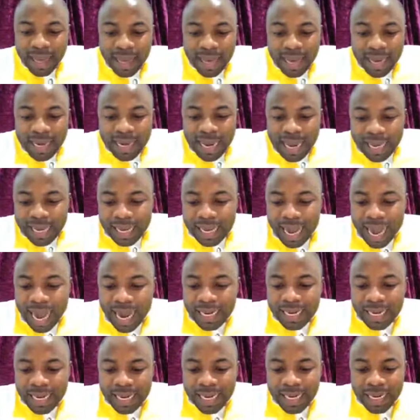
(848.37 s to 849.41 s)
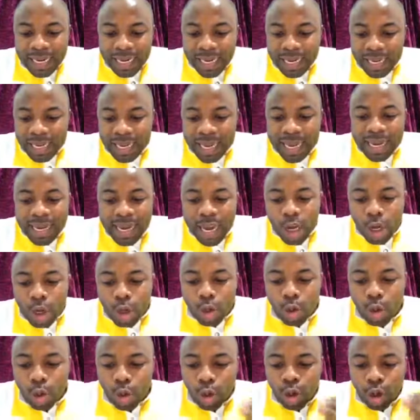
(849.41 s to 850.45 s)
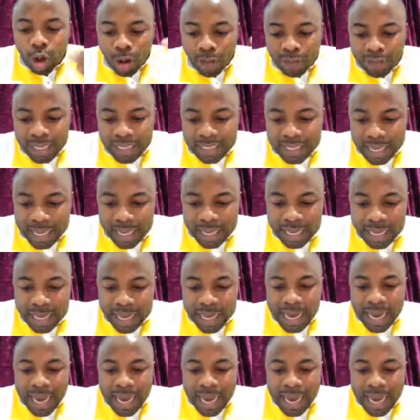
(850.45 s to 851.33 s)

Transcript: in the garden in the cool of the day.